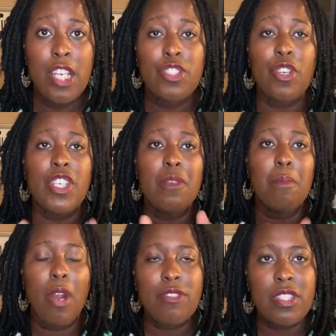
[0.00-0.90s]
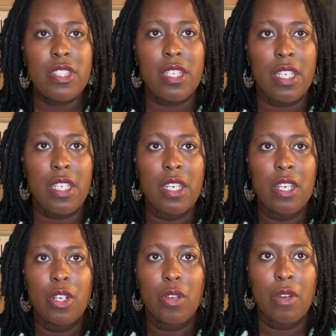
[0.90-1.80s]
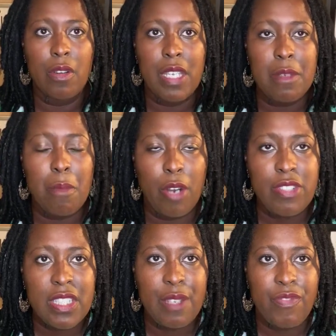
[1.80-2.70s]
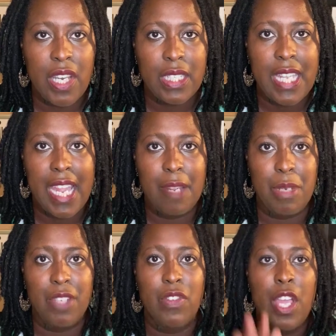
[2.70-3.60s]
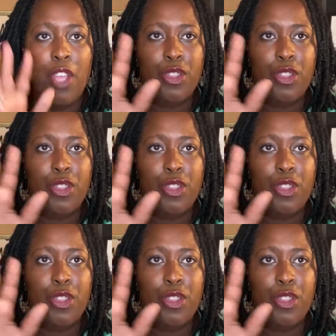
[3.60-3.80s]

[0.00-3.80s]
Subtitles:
So emergency fund came in